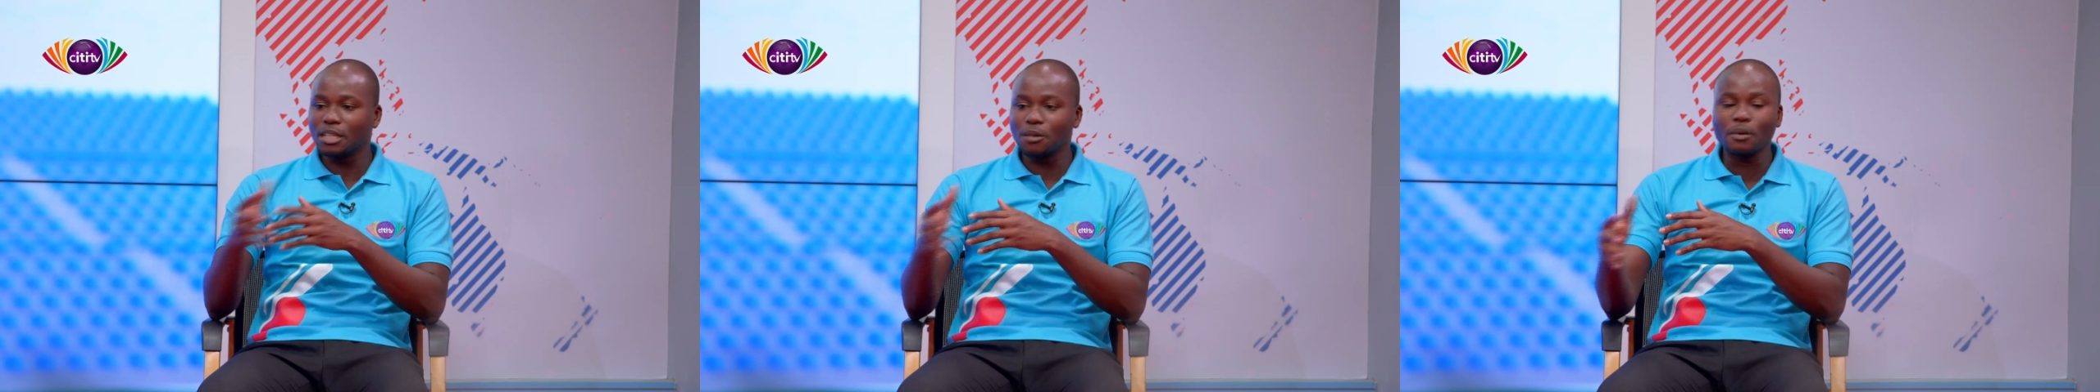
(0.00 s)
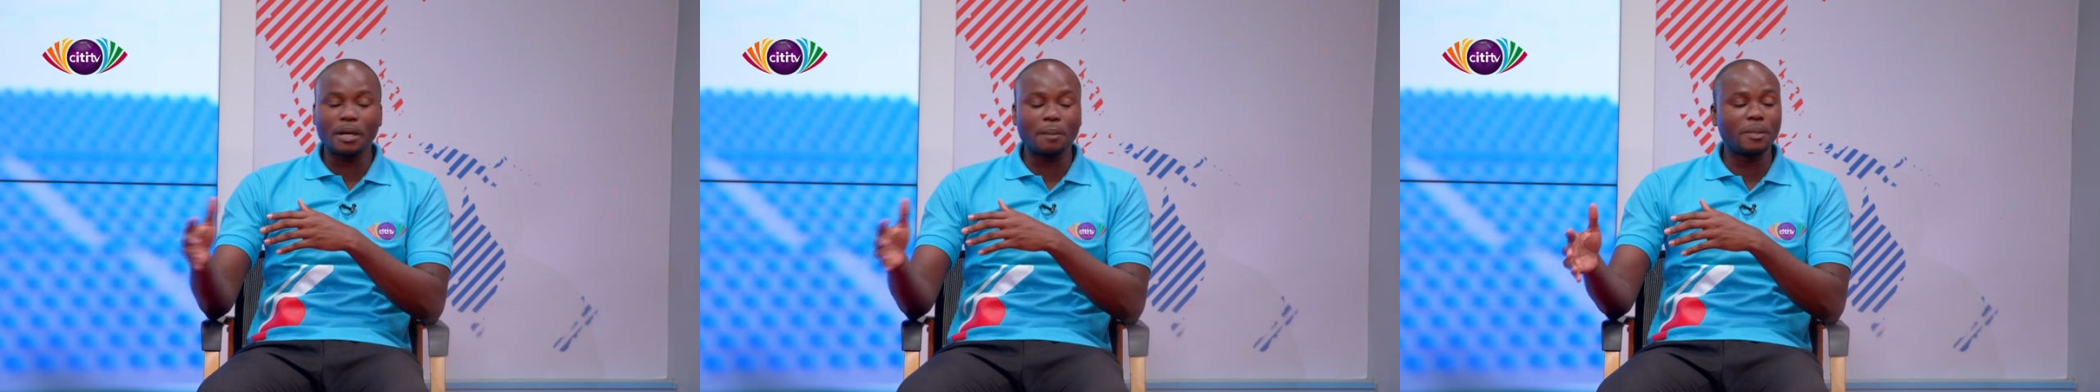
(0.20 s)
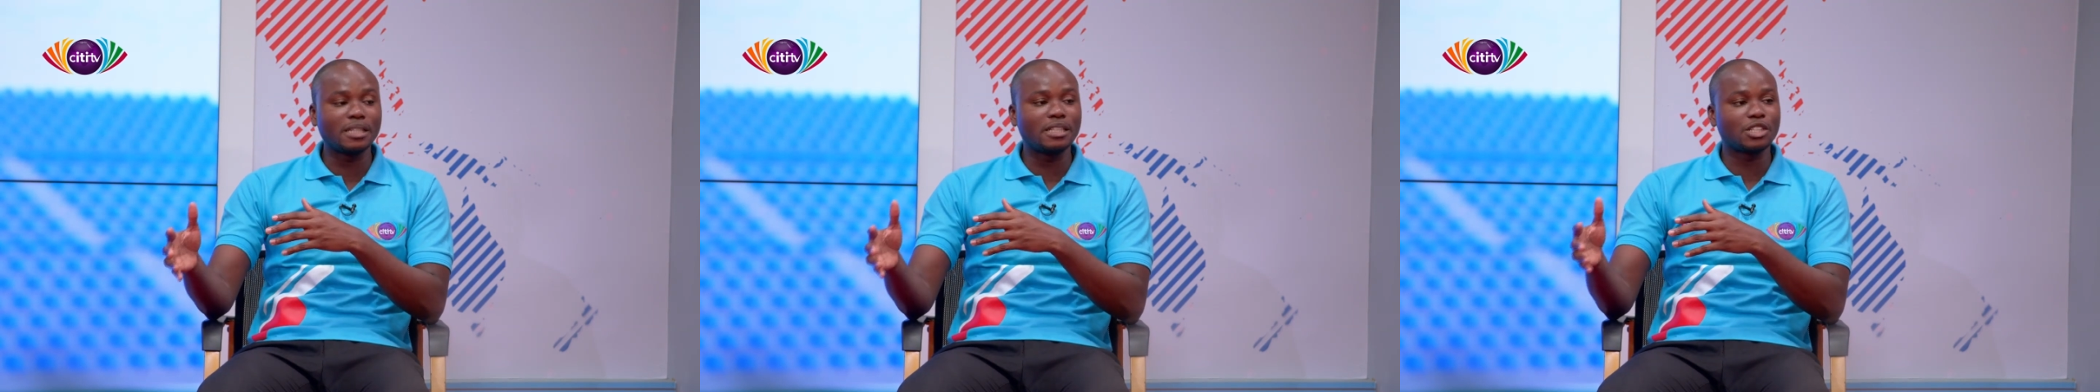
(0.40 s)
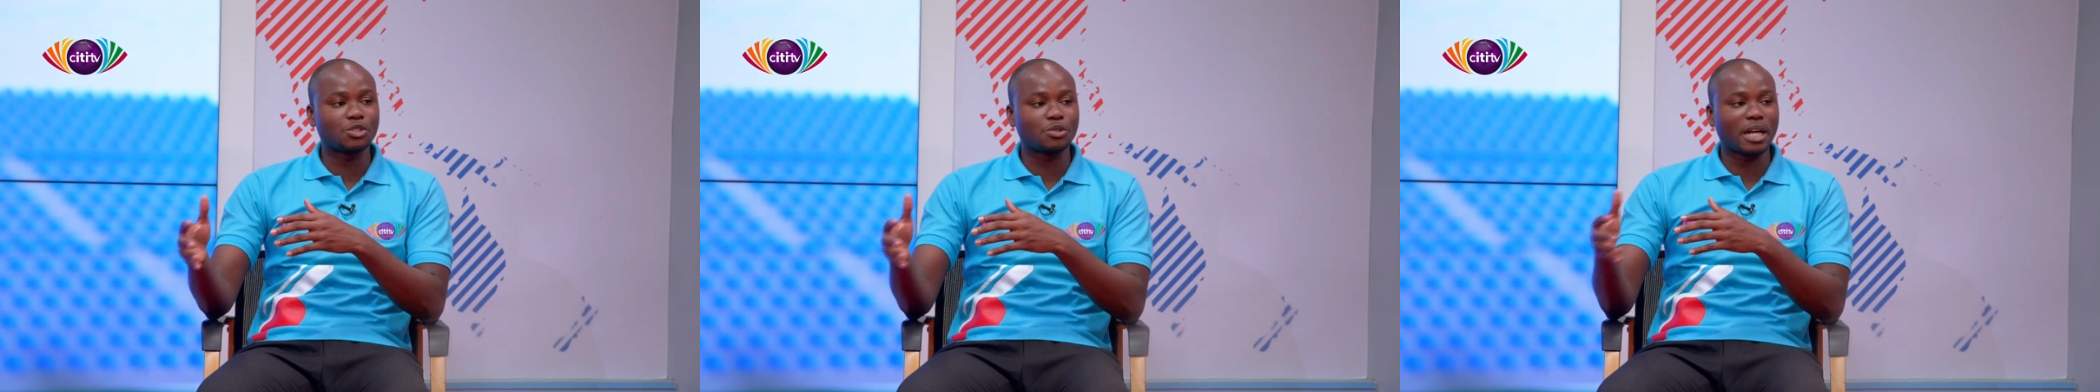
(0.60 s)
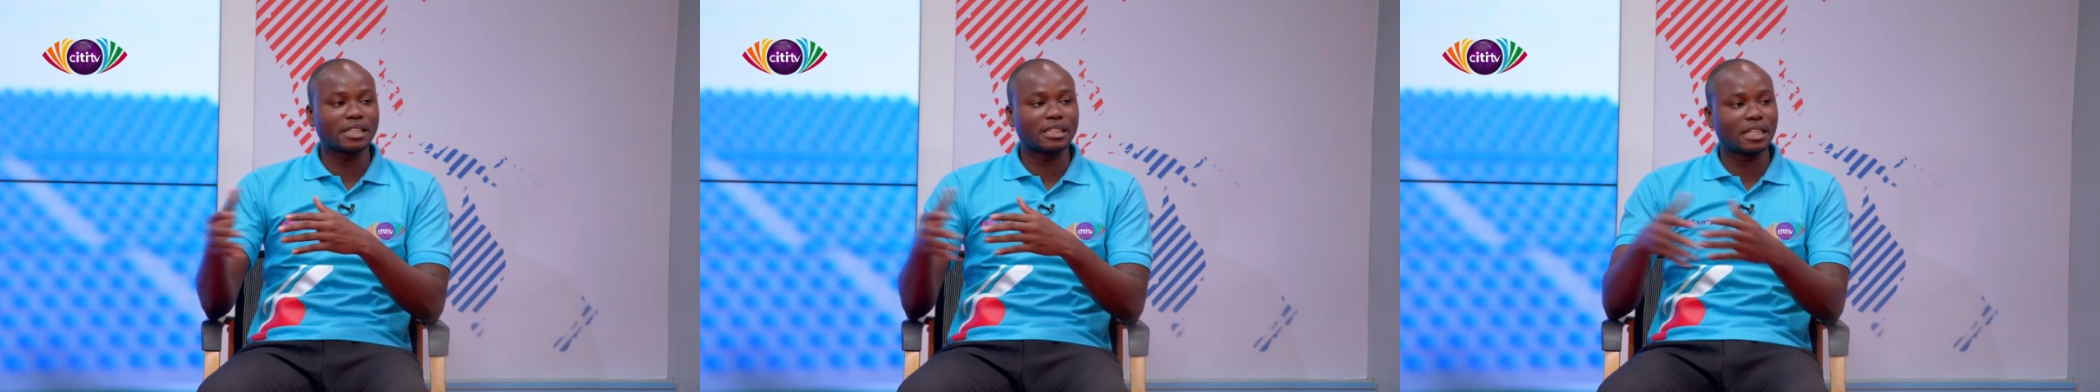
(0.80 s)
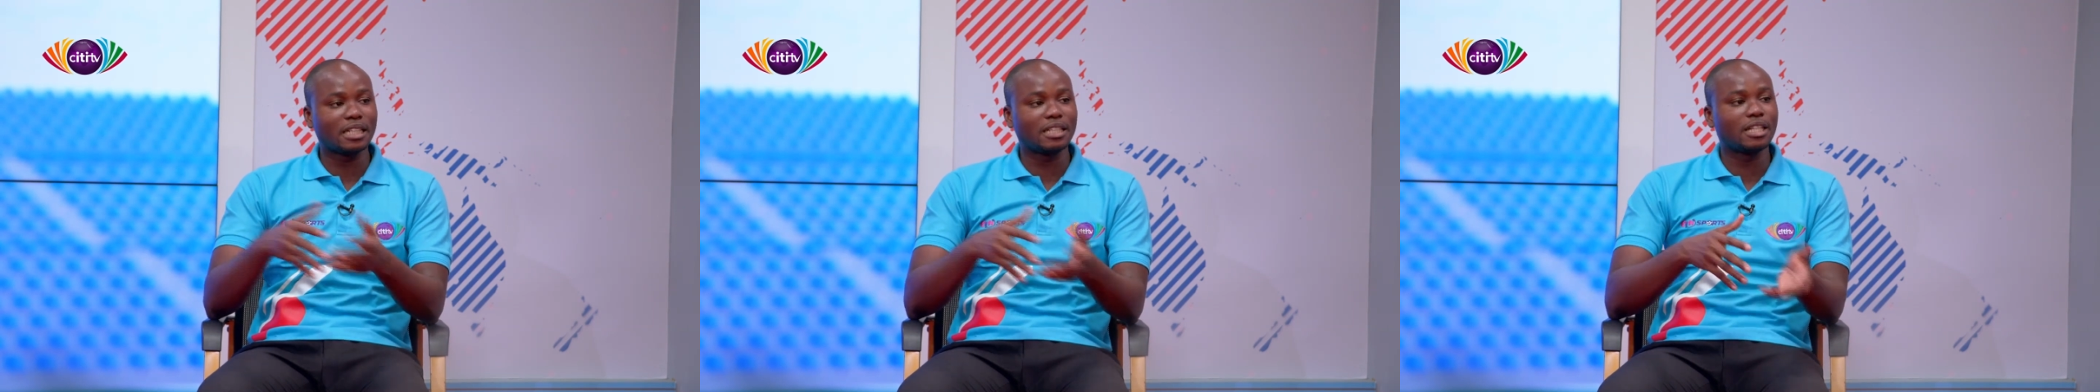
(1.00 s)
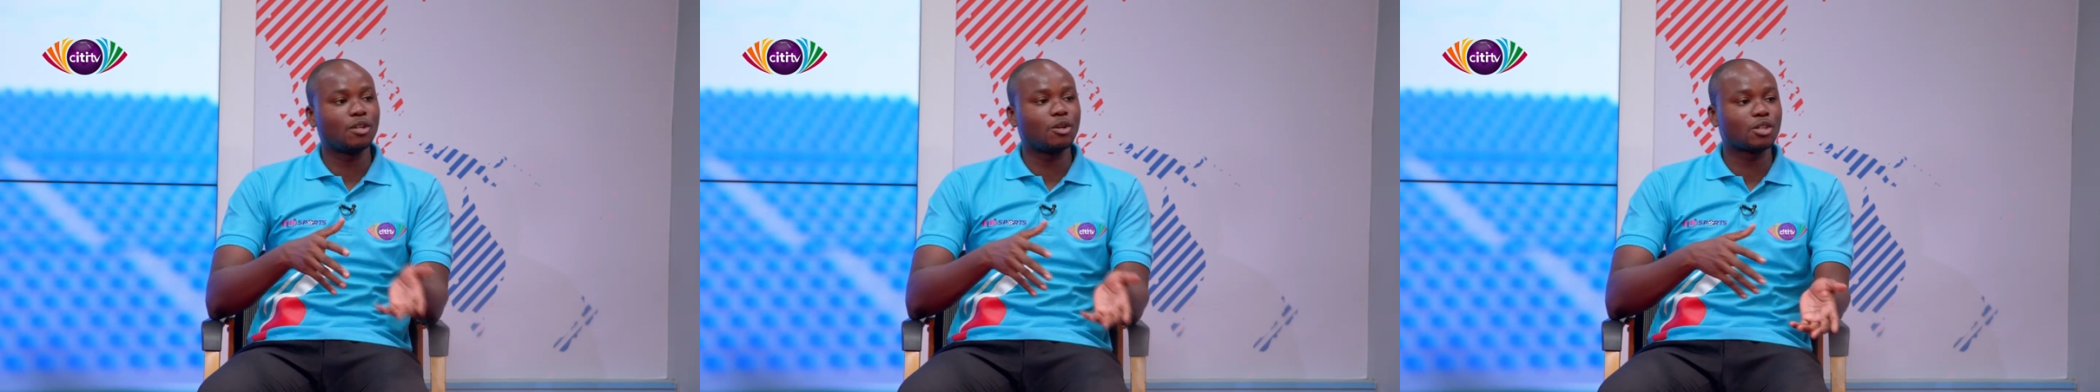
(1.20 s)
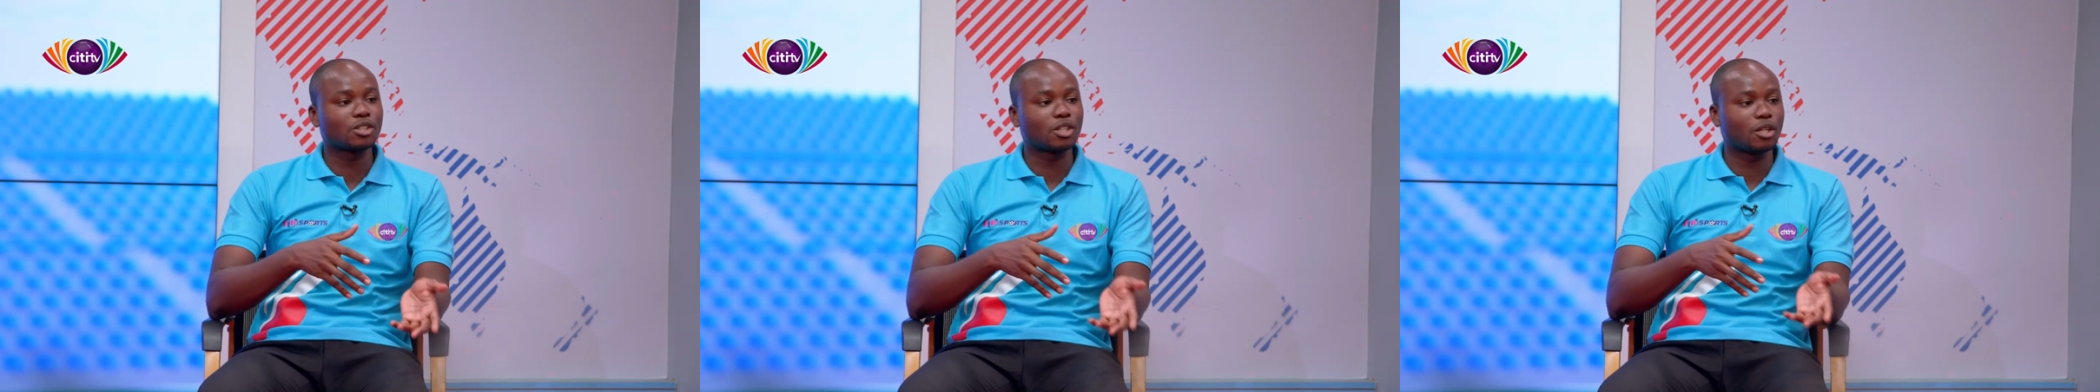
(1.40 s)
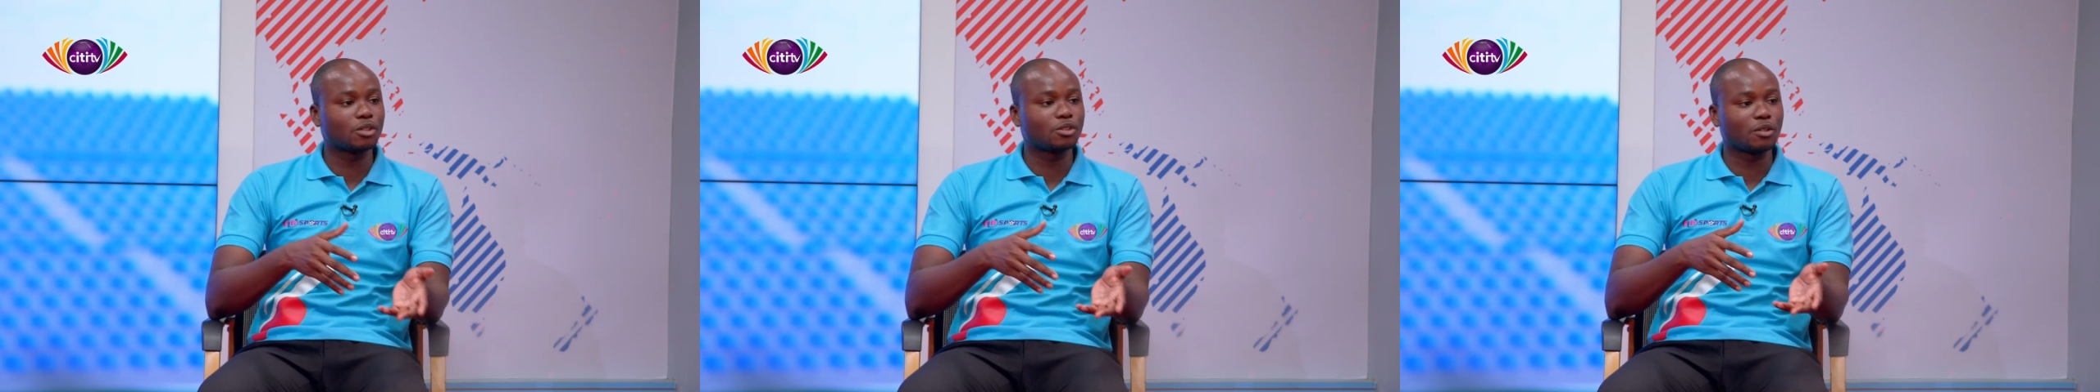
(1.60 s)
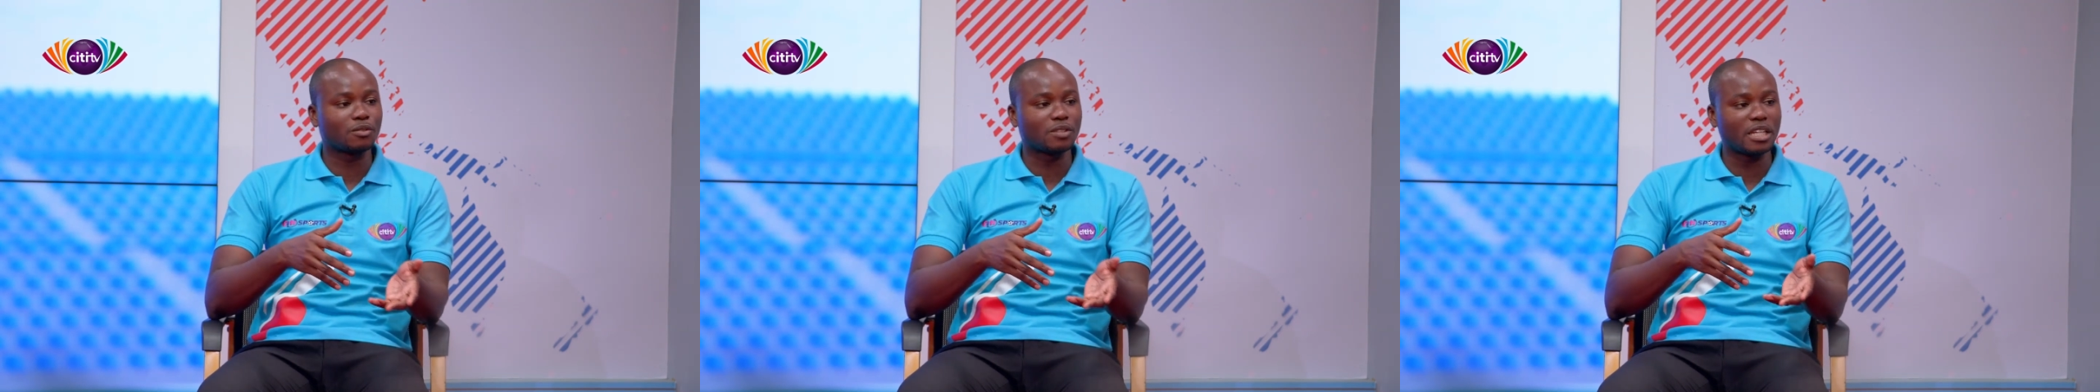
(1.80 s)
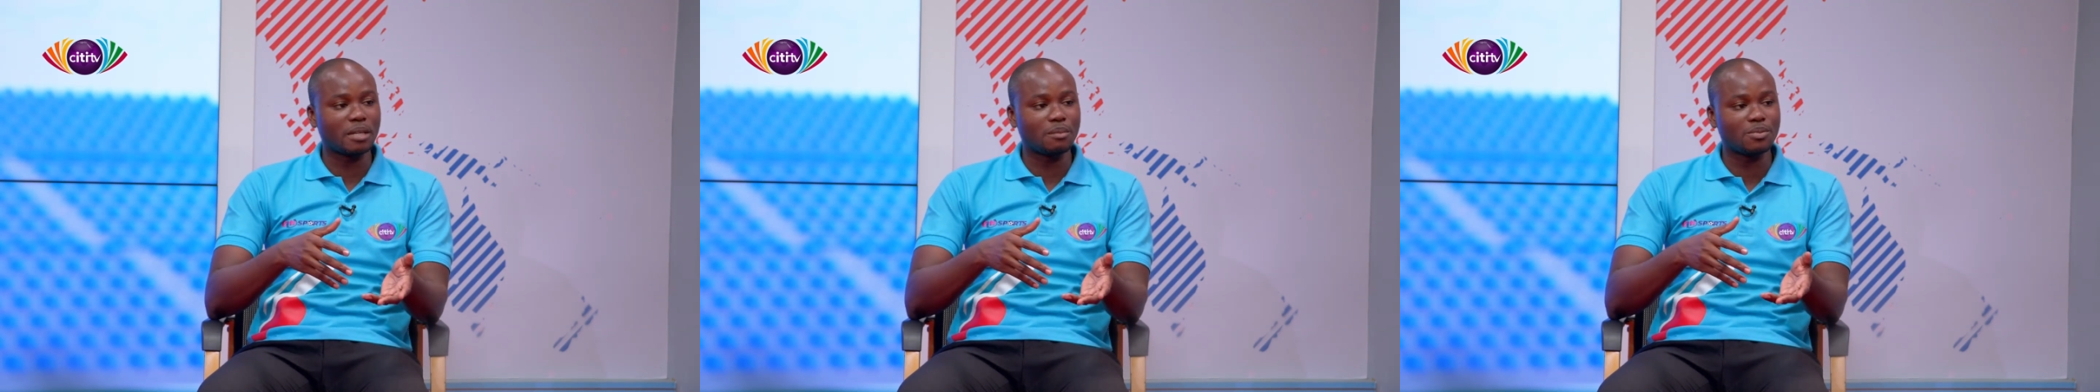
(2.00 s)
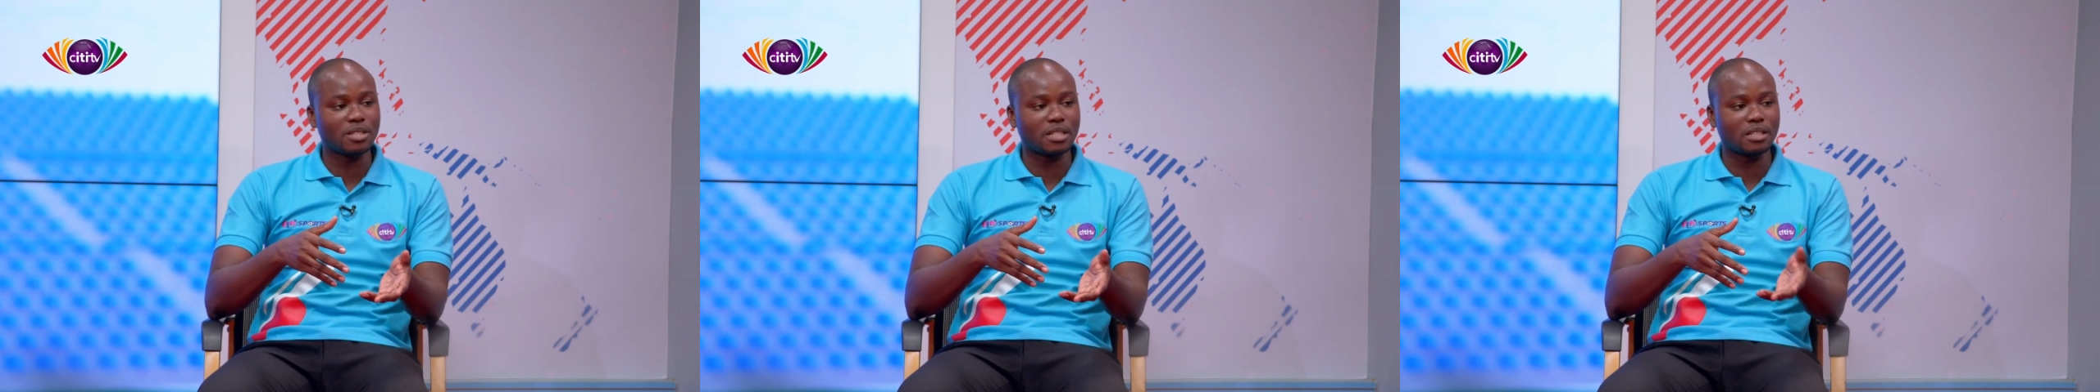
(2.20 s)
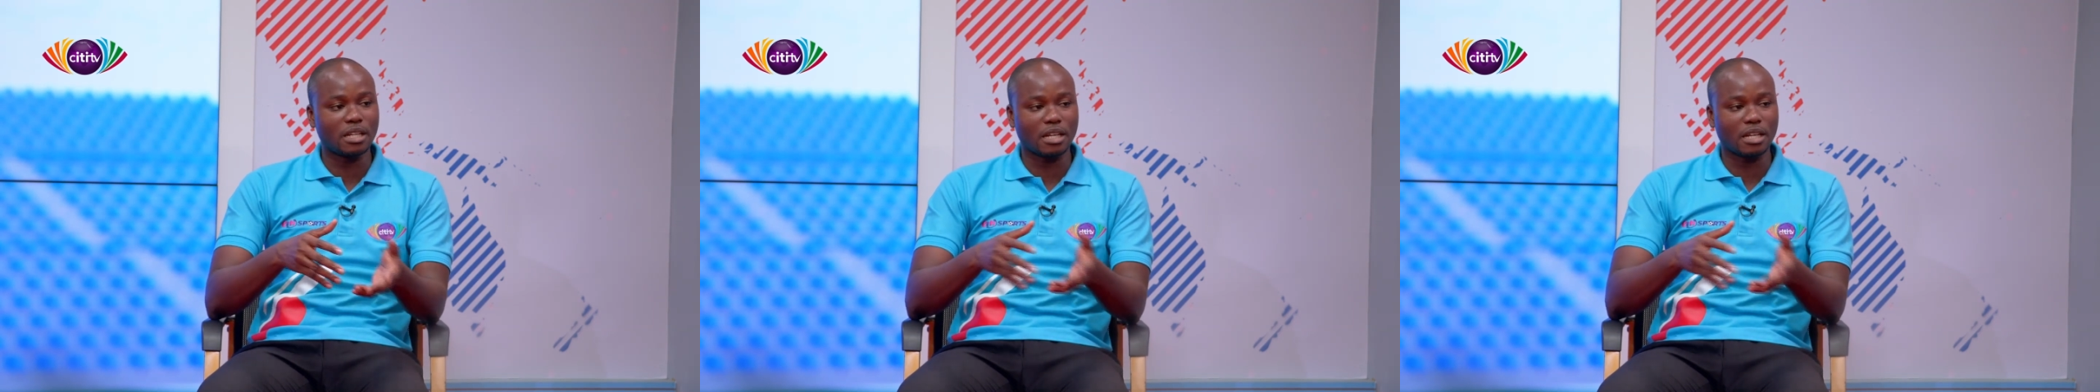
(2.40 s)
they were a bit distracted and they lost a lot of games in